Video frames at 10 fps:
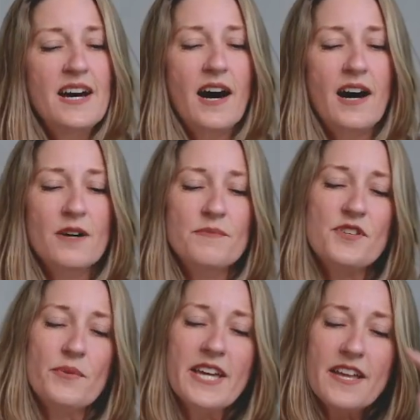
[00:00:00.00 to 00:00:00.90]
Um,
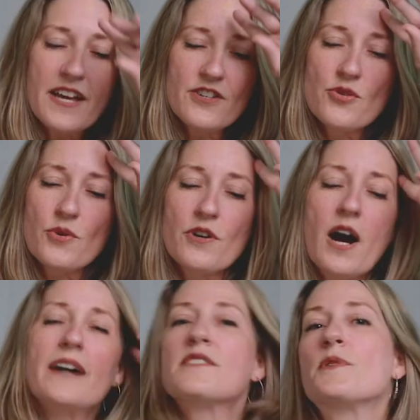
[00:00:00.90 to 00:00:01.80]
so again, that shorter
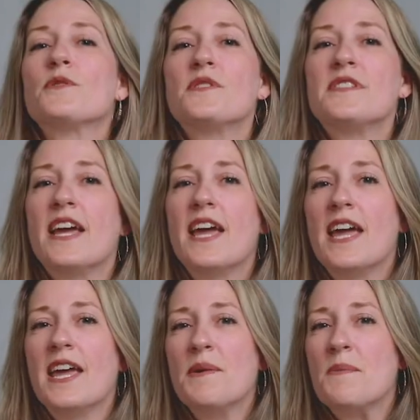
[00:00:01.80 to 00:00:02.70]
hospital
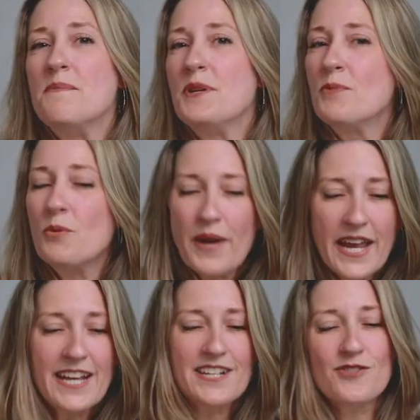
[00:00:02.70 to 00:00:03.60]
stay, minimal
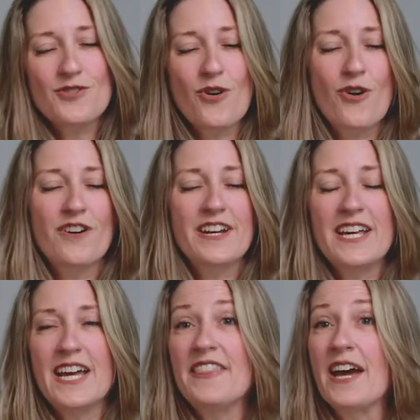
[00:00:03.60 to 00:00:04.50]
pain and
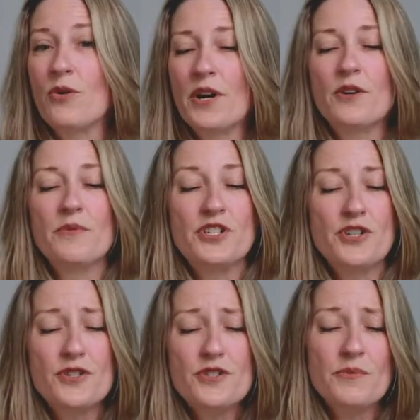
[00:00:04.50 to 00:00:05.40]
scarring, and that quicker
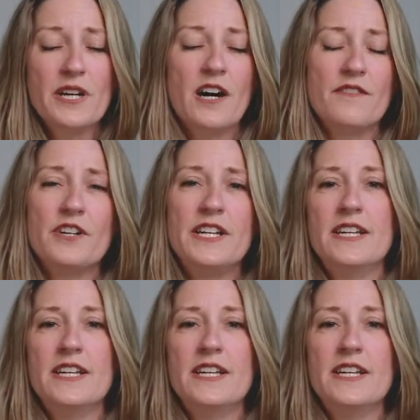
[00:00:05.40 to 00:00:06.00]
return to recovery